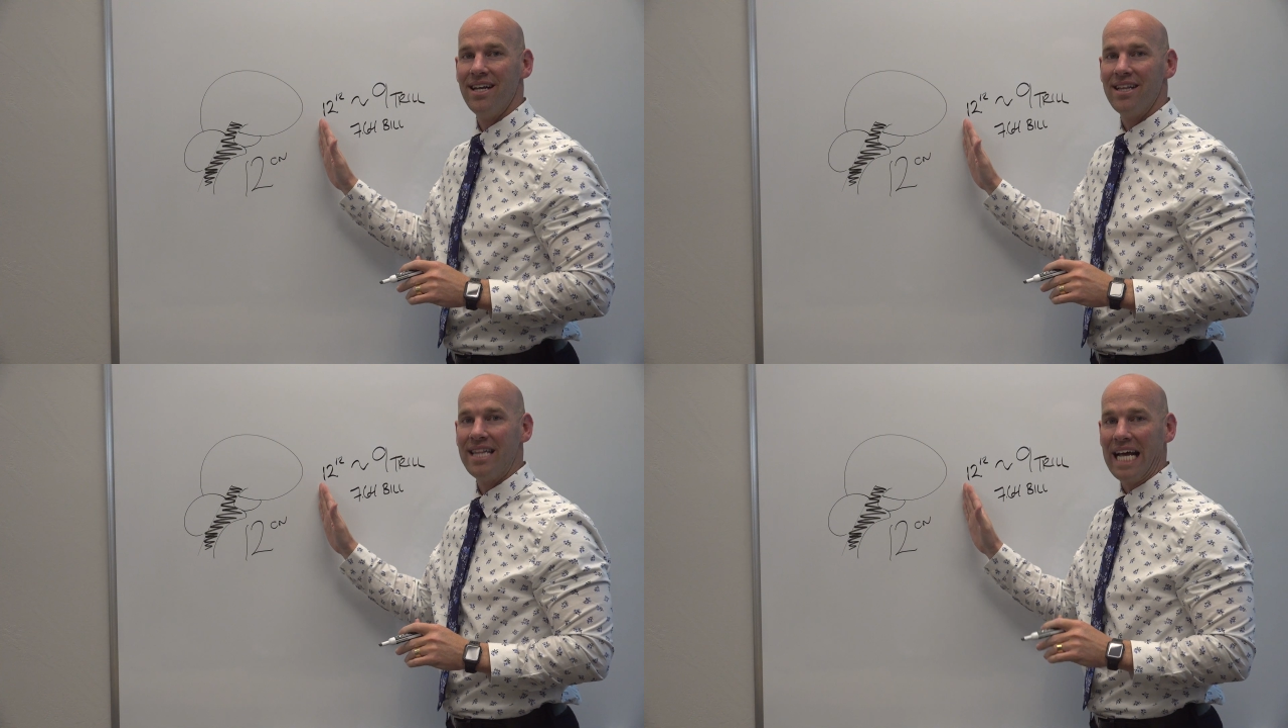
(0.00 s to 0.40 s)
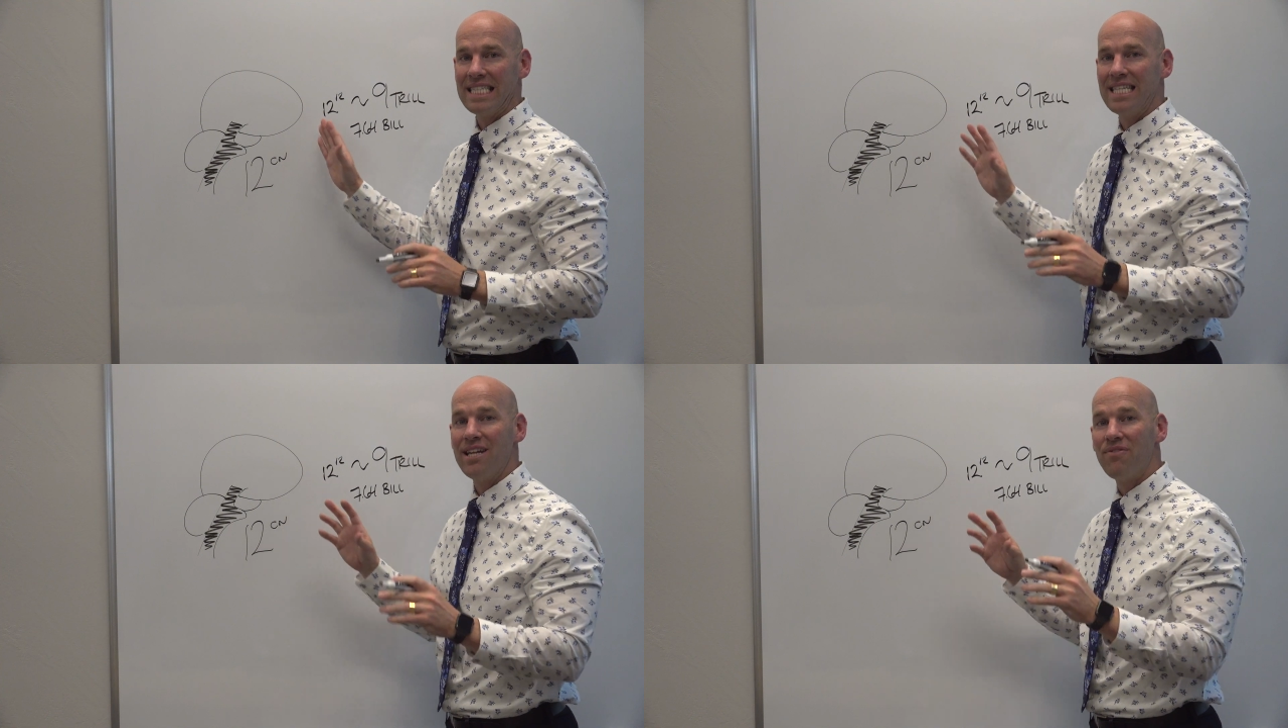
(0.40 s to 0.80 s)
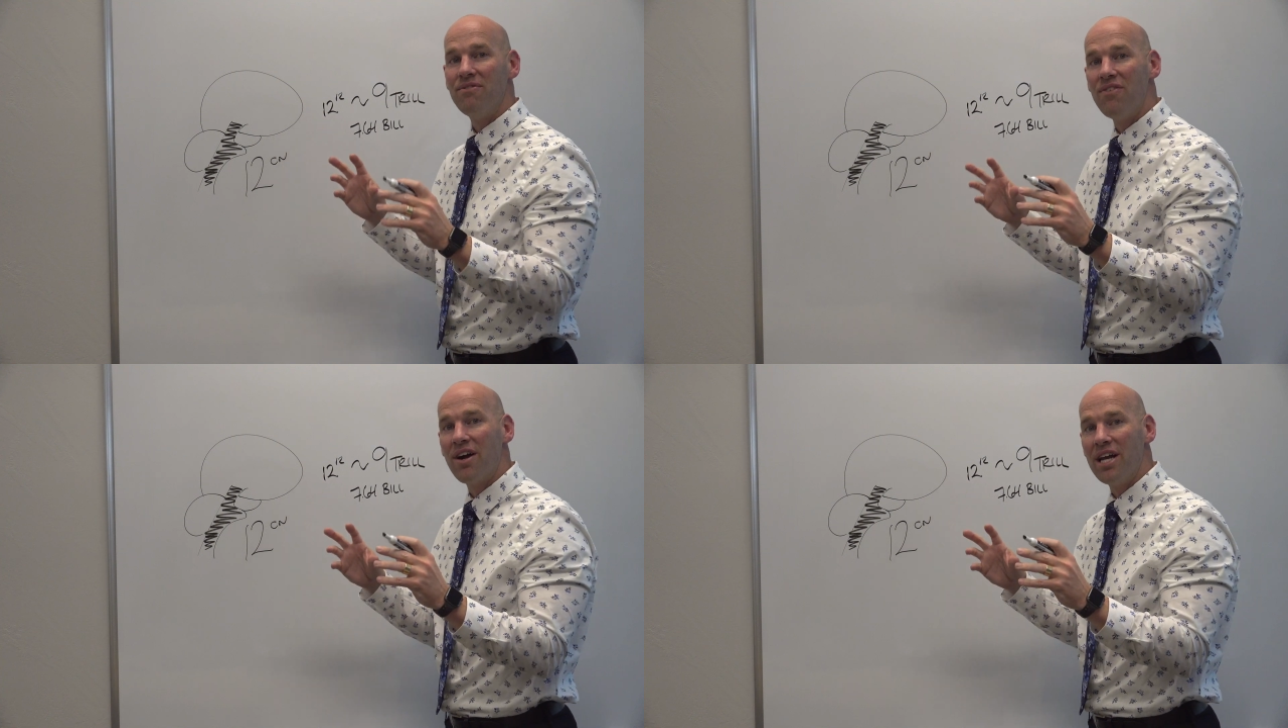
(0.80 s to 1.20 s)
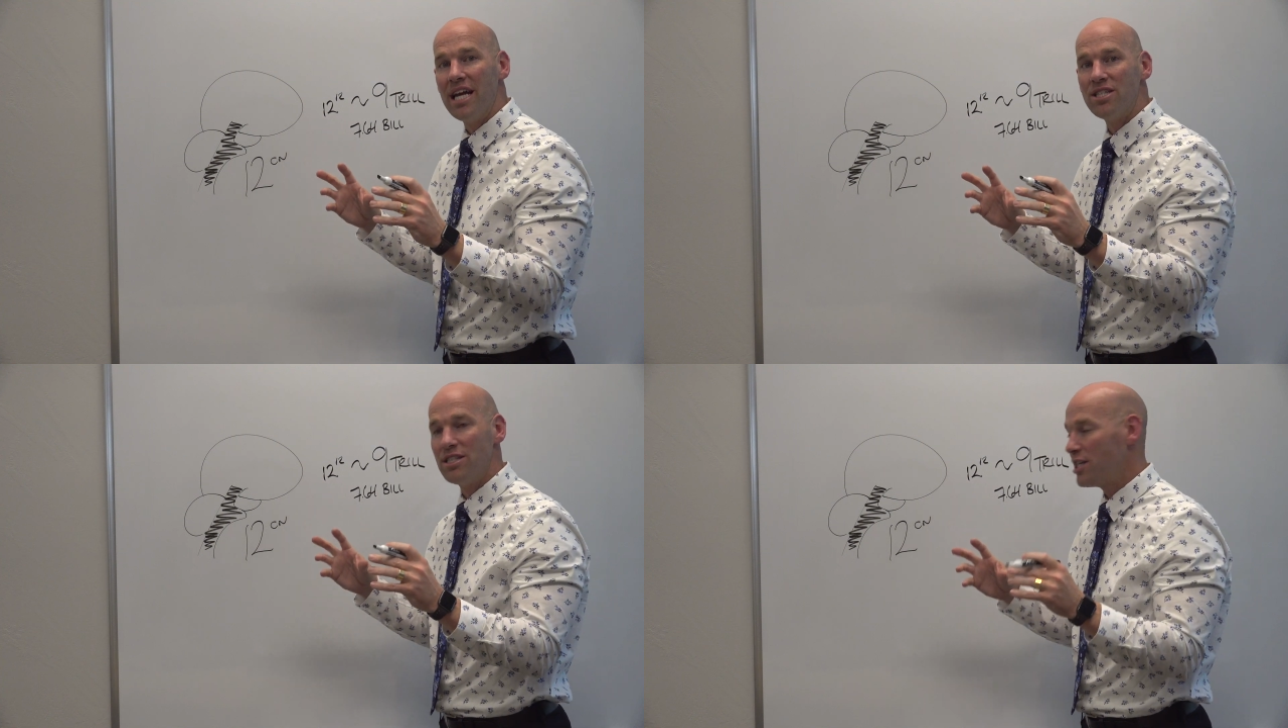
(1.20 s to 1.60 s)
That's the different
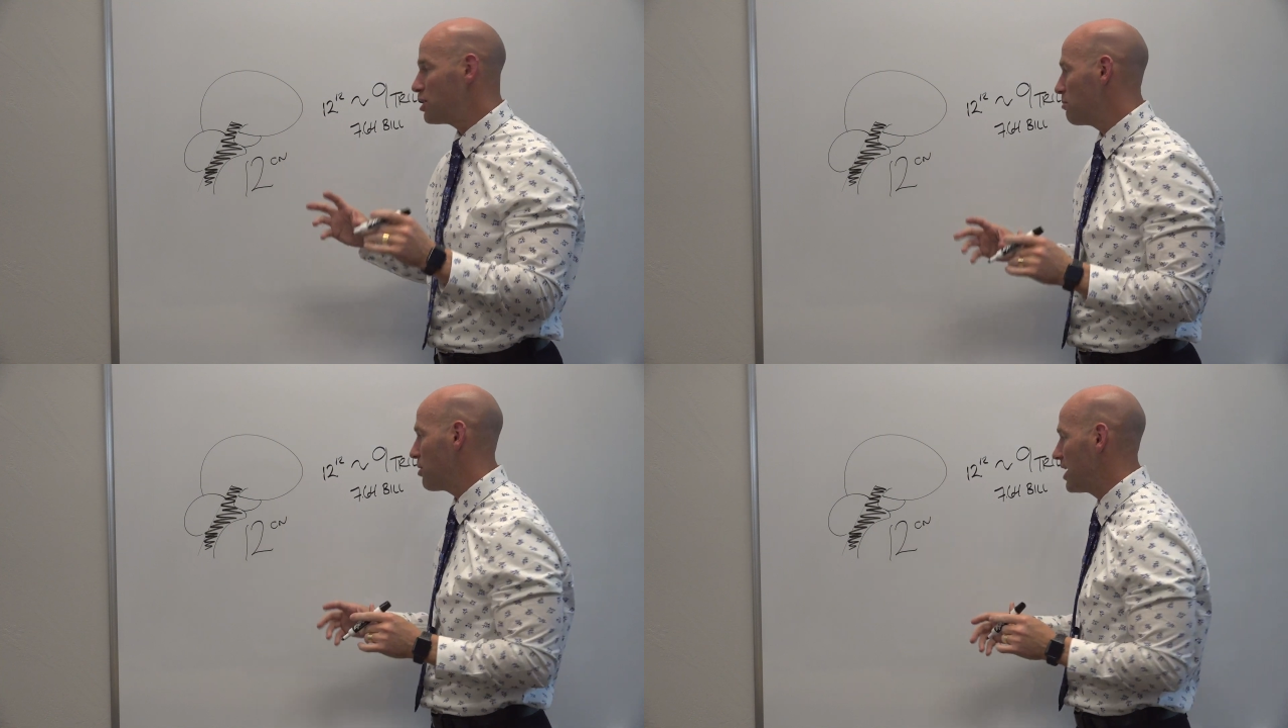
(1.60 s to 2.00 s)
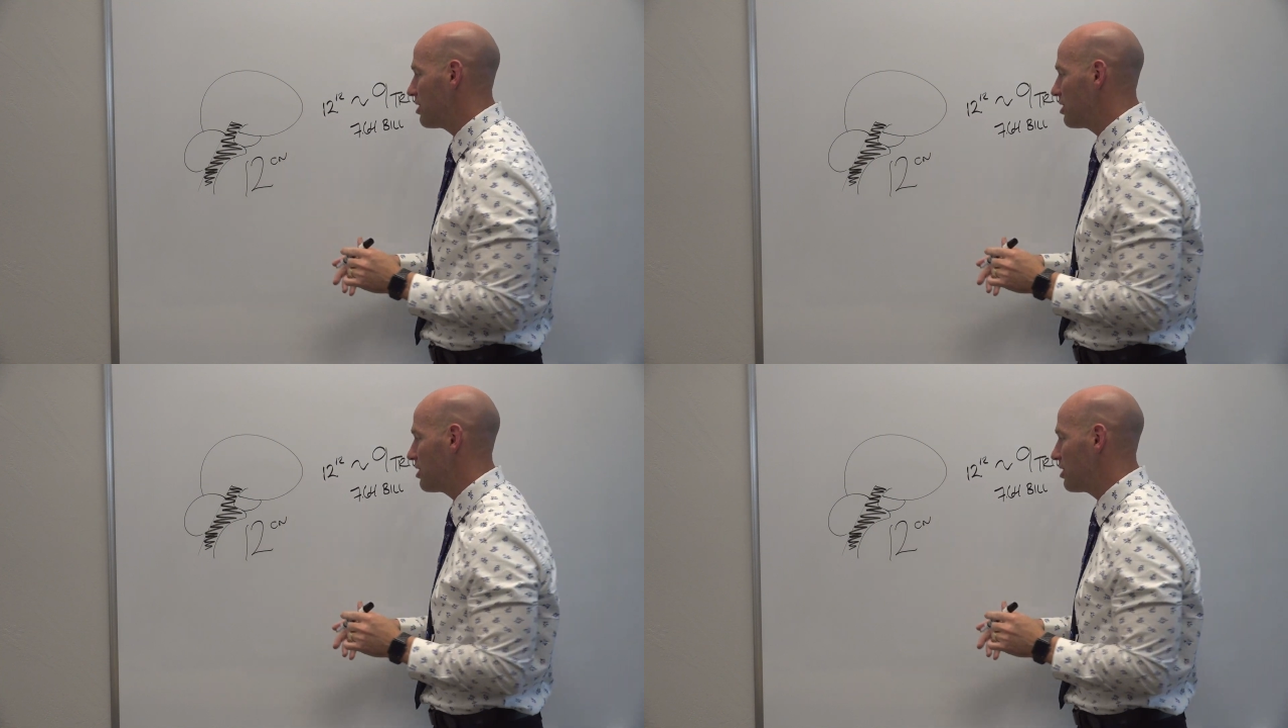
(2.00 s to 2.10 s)
variations that your brain